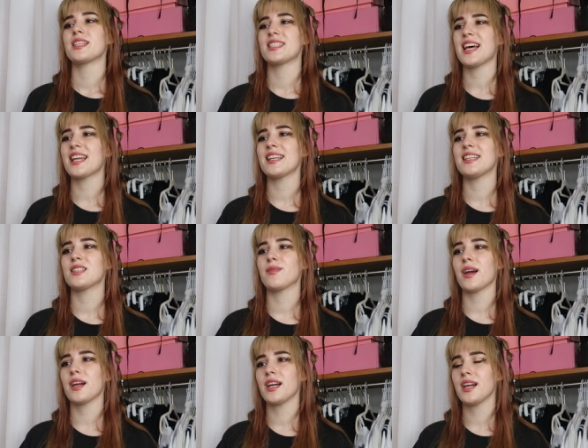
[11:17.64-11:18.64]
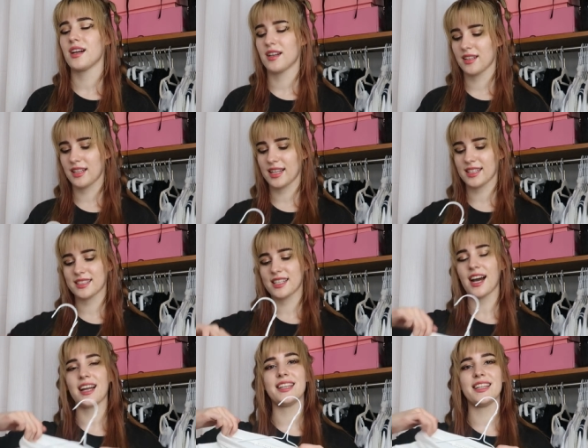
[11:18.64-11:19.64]
sadly it's very like
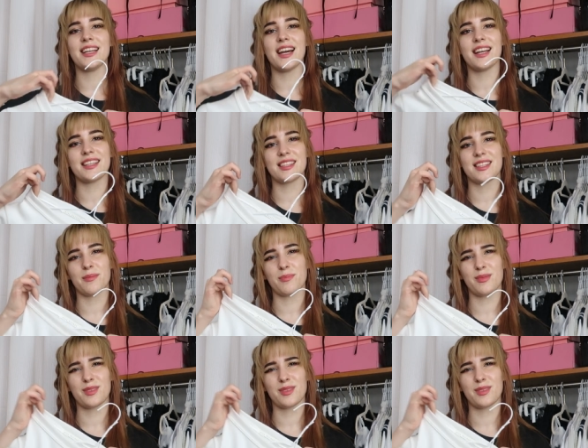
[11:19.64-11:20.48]
tiny and the